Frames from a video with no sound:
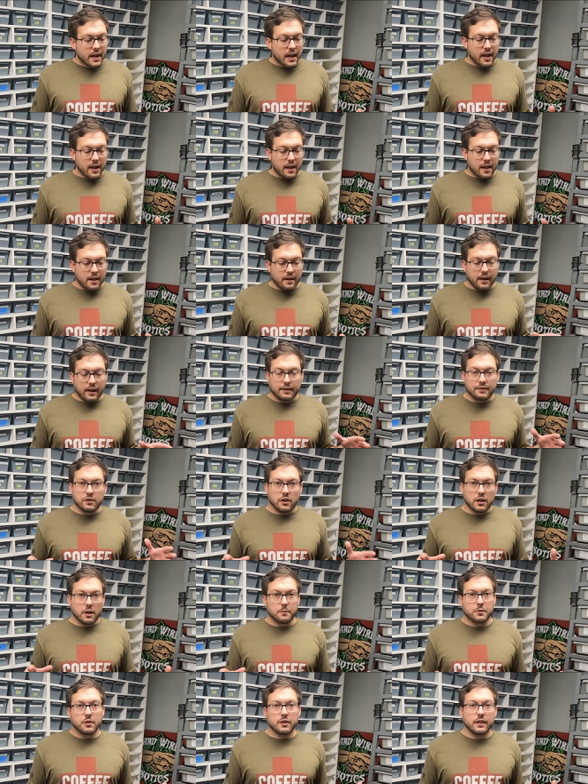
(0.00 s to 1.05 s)
And I saw
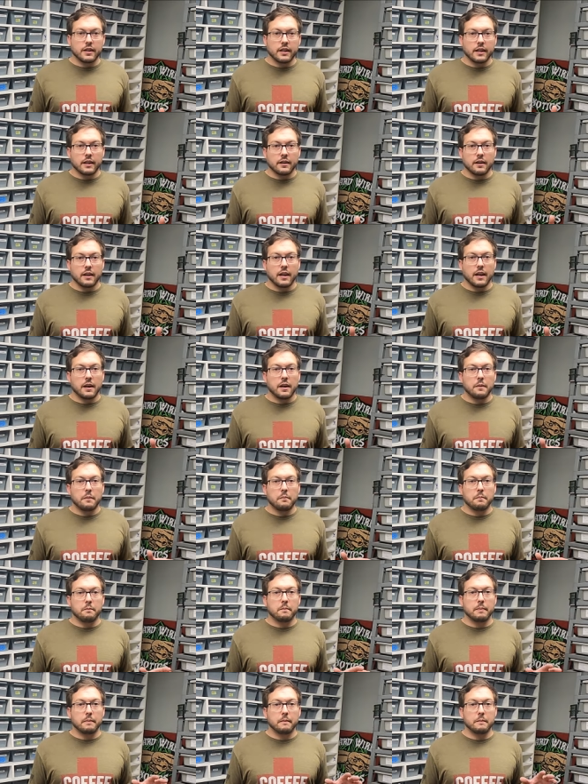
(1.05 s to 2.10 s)
an opportunity to get a
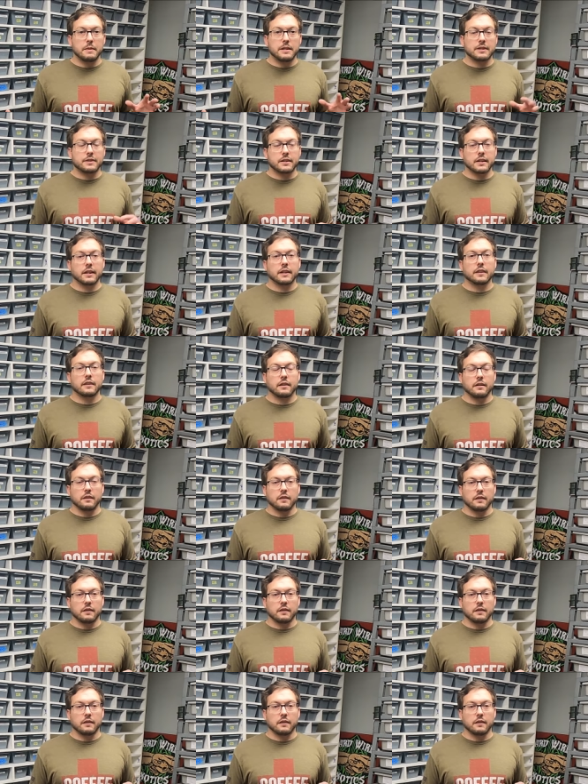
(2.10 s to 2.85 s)
Mystic